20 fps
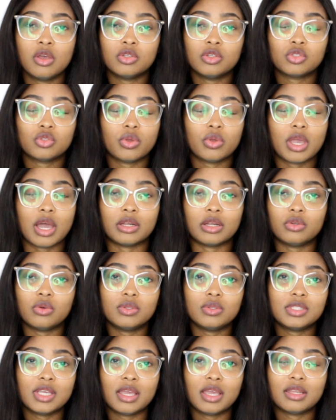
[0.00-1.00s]
So yeah,
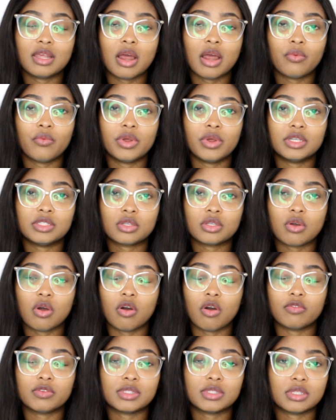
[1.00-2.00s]
don't take that risk
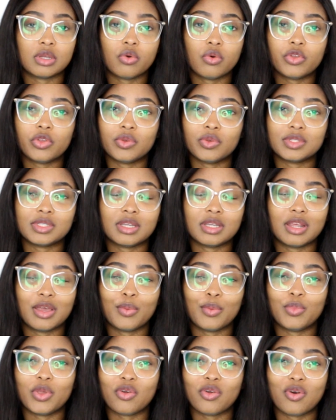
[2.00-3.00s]
of still using
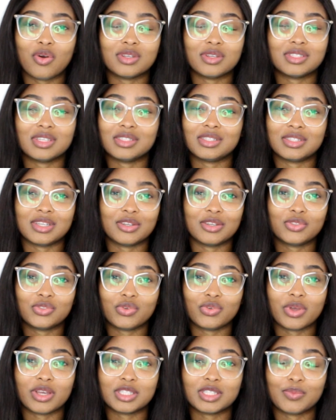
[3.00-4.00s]
it because it's just
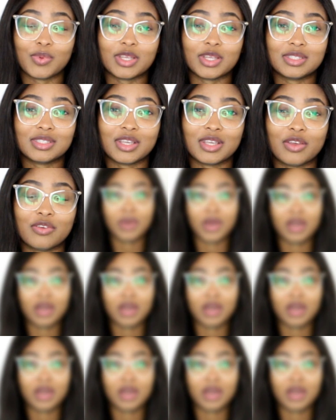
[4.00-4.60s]
too expensive.